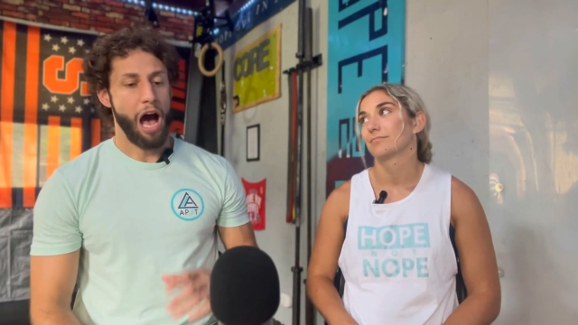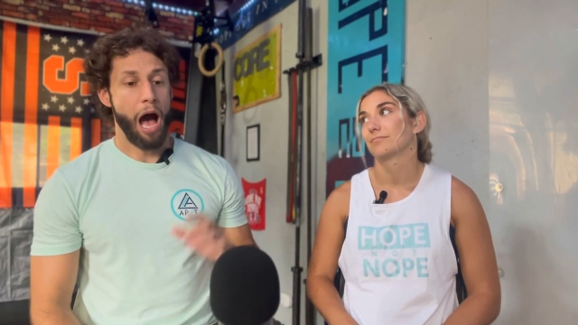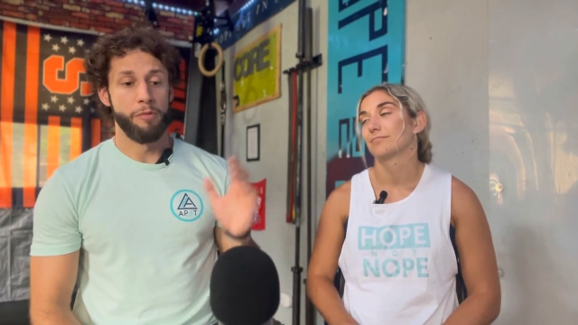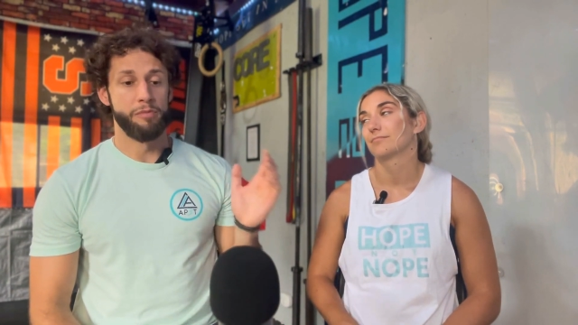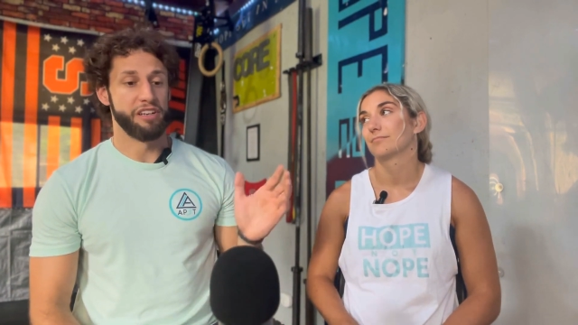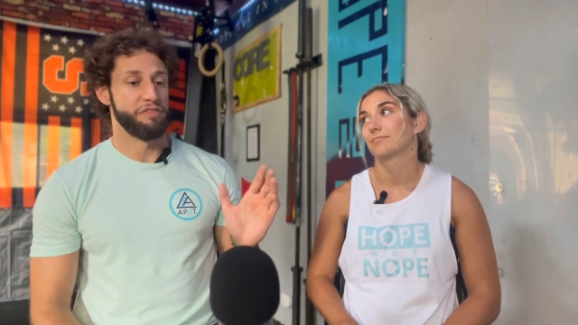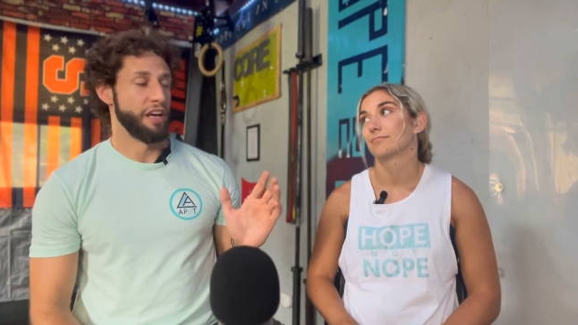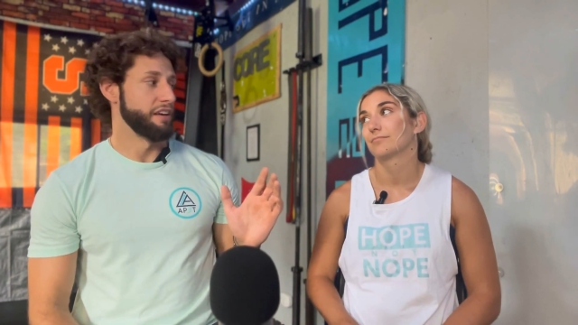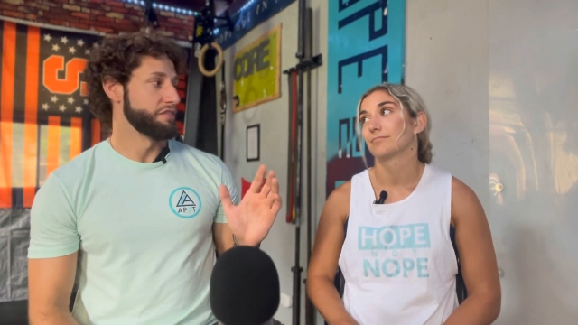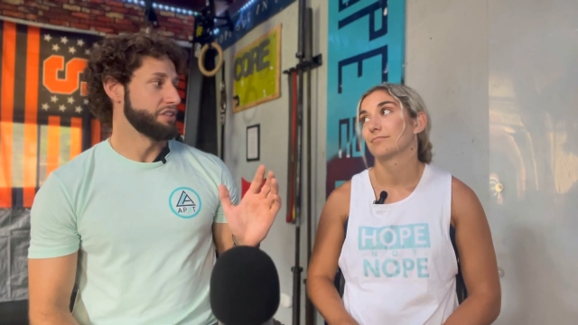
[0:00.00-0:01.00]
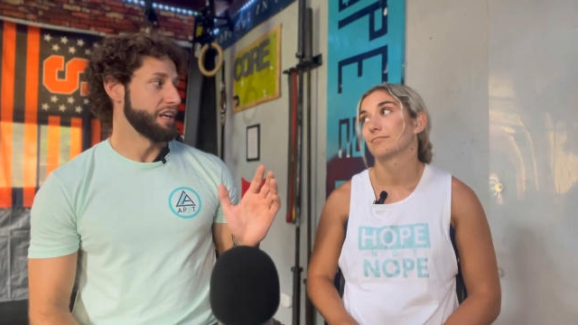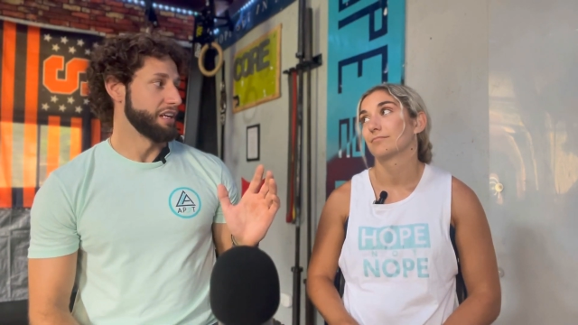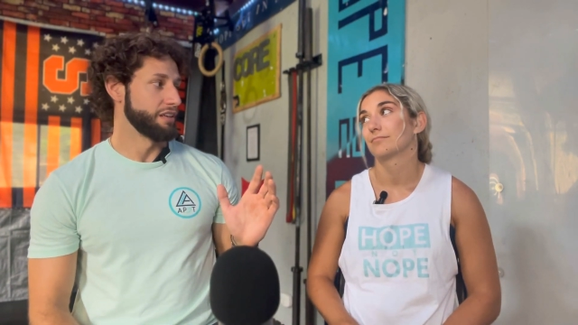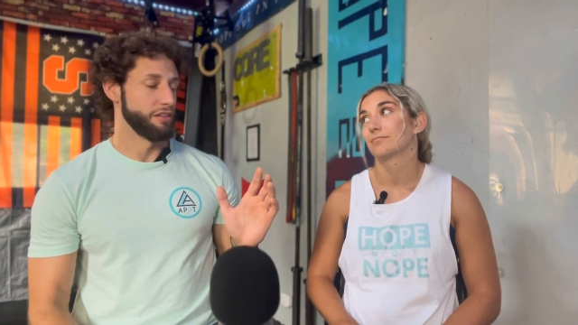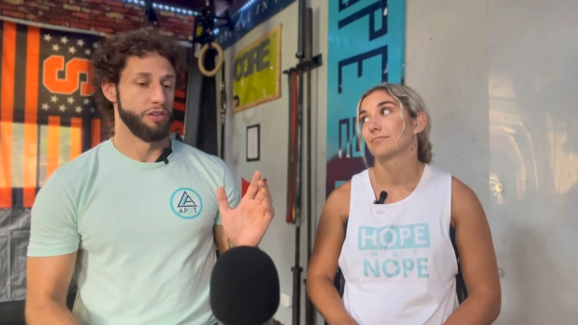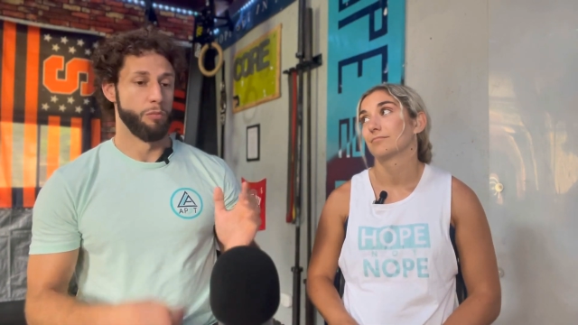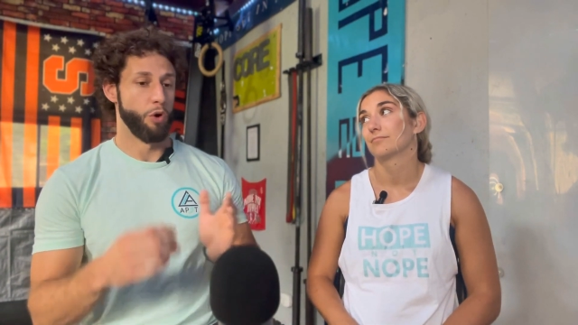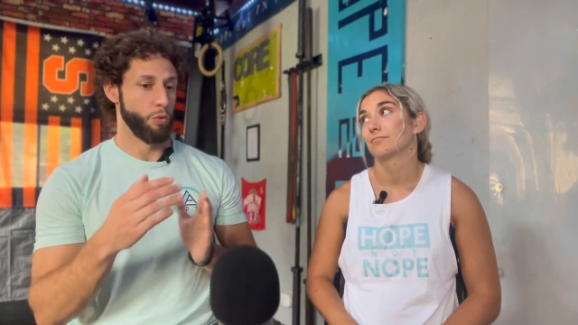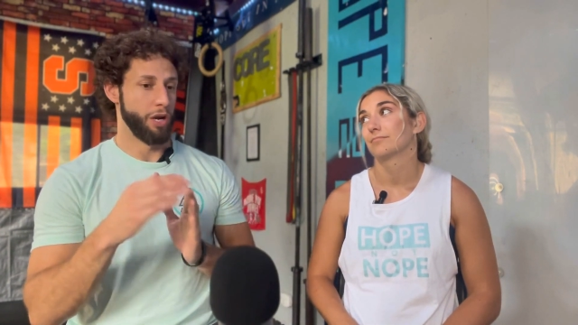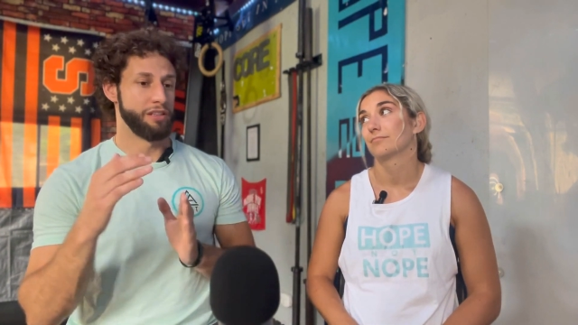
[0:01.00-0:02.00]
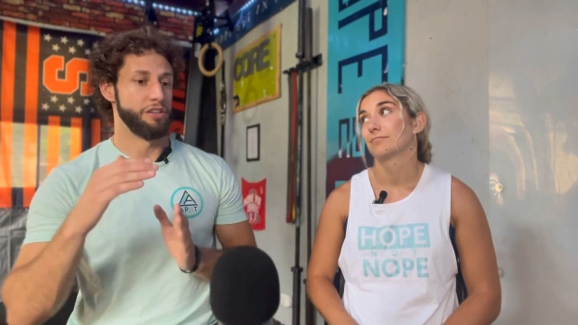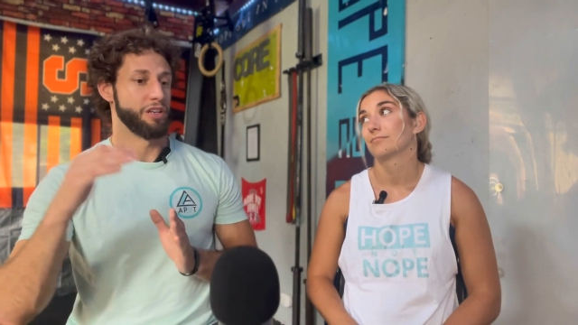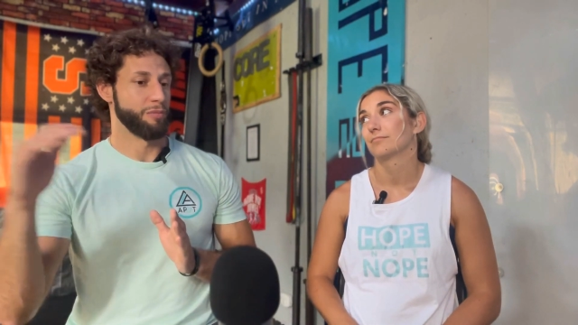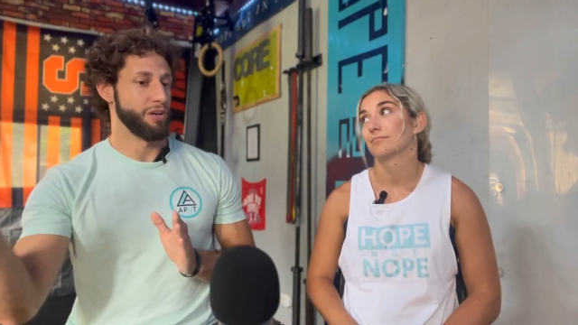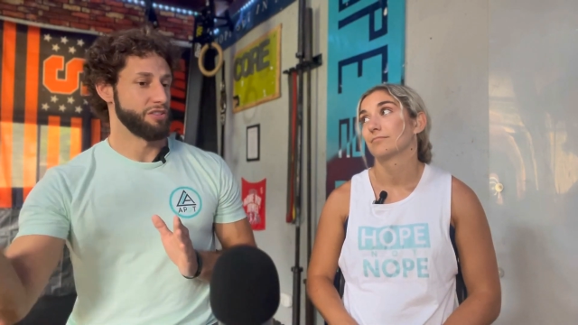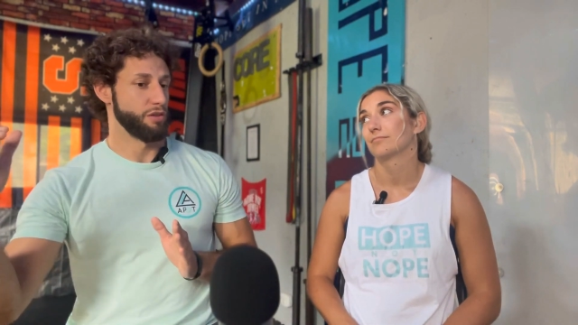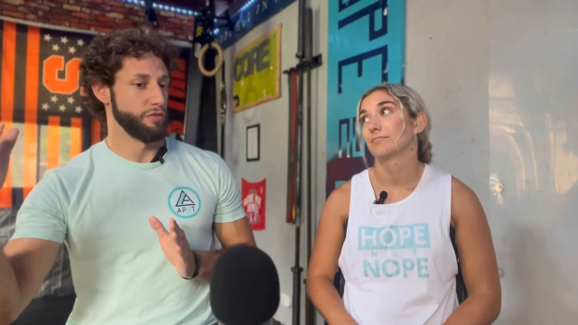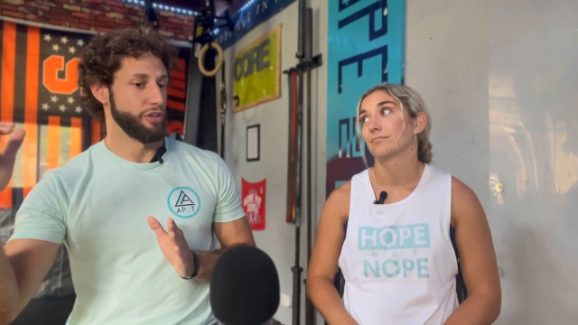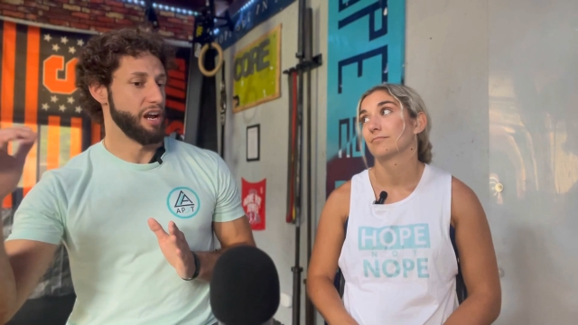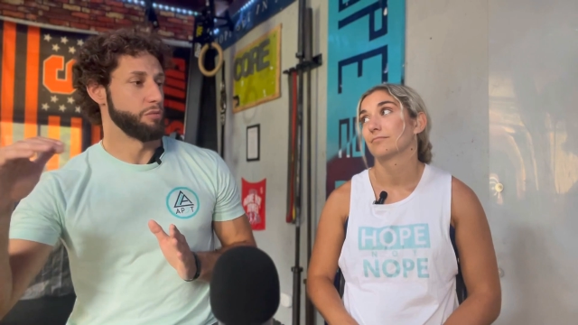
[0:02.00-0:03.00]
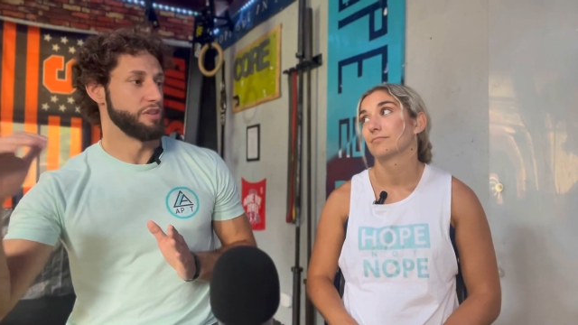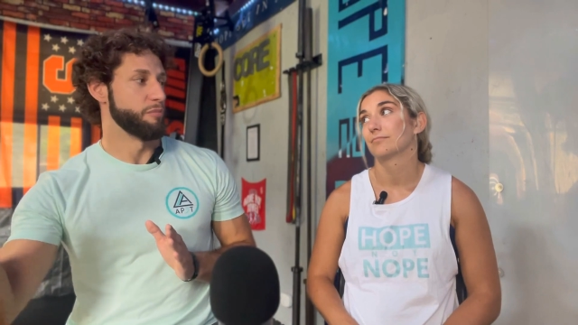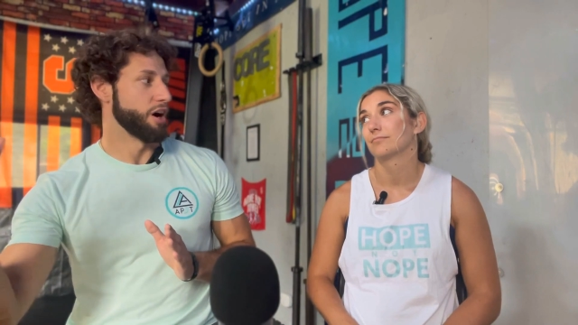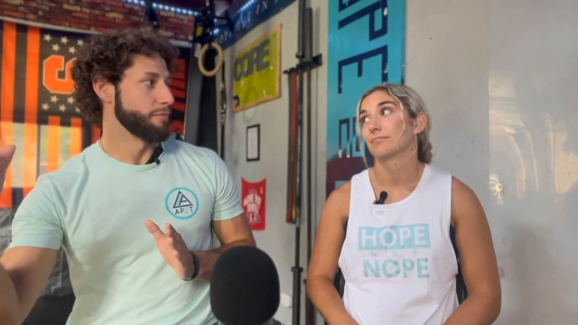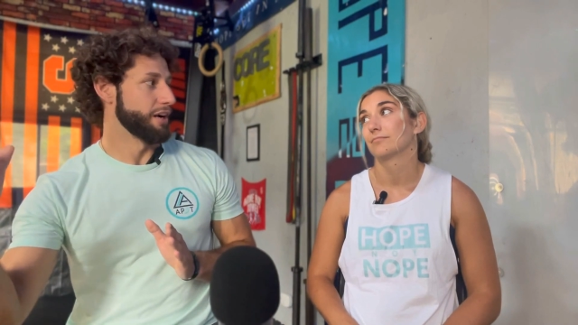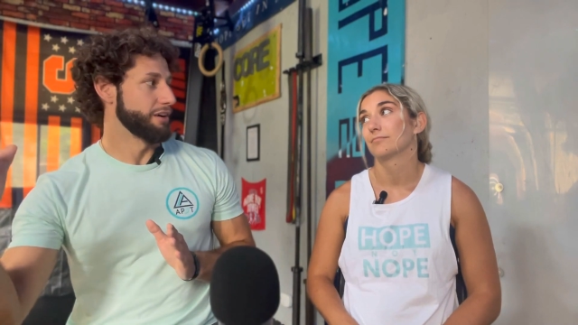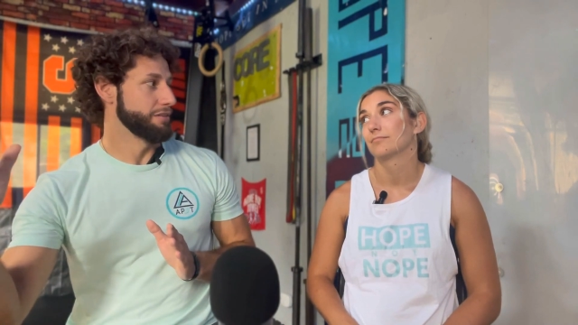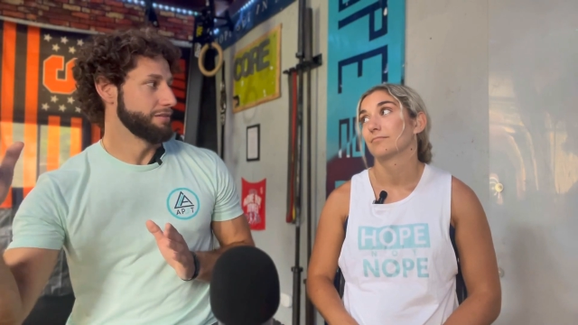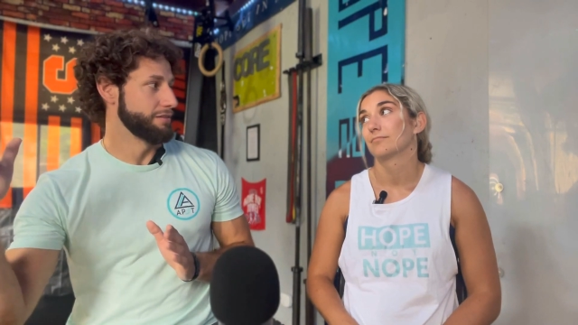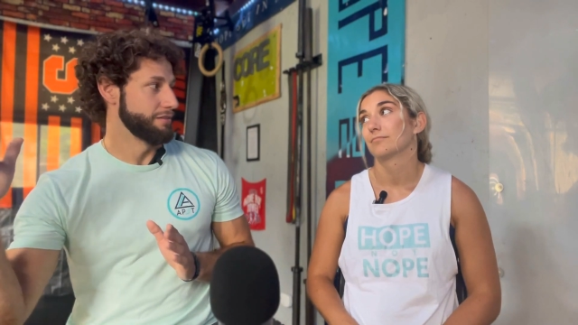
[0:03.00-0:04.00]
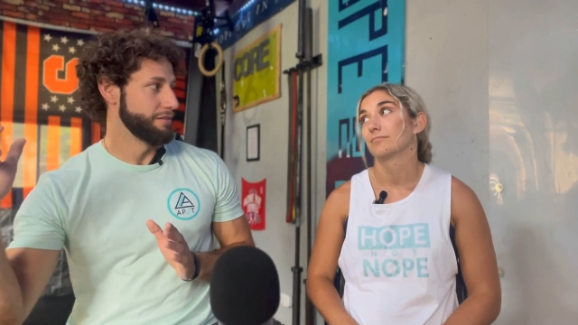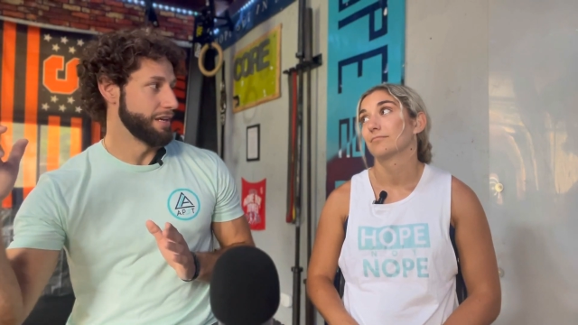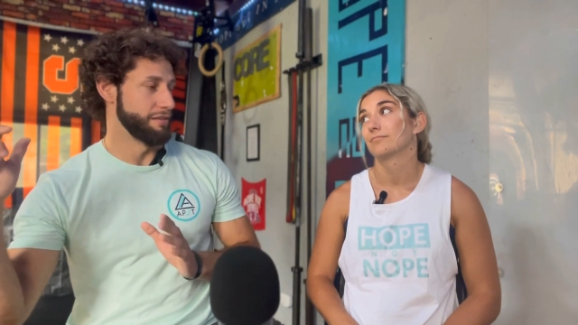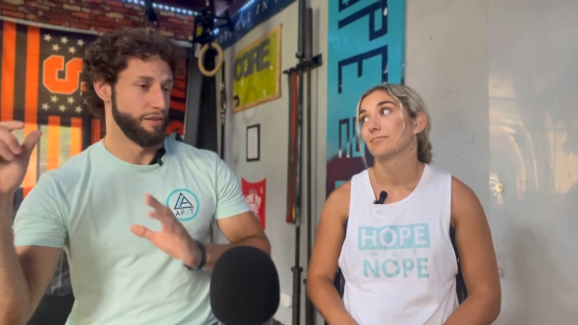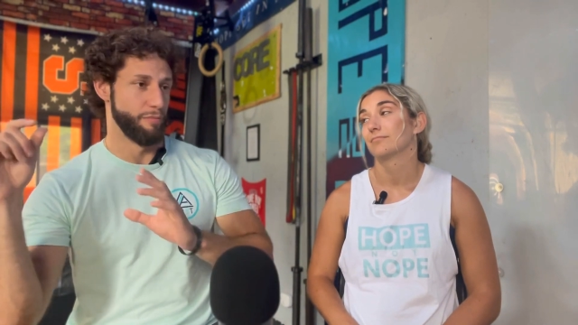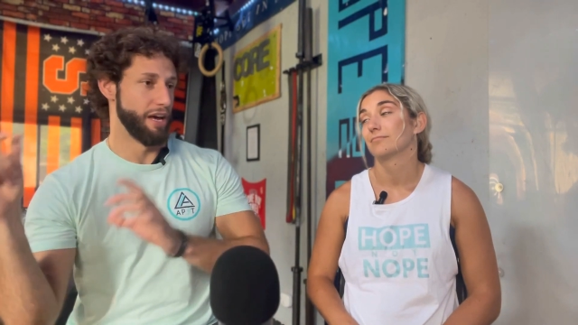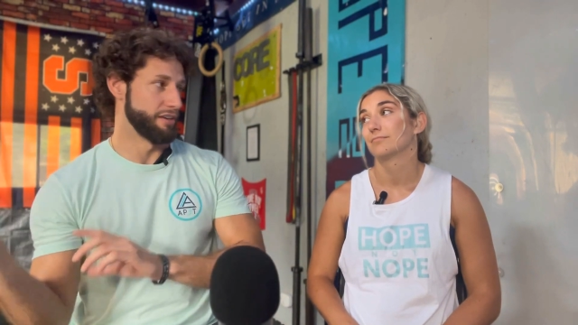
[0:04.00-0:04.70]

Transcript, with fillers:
Speaker 1: I'm a big fan of saying the more weight that you can press over your head with a barbell, then the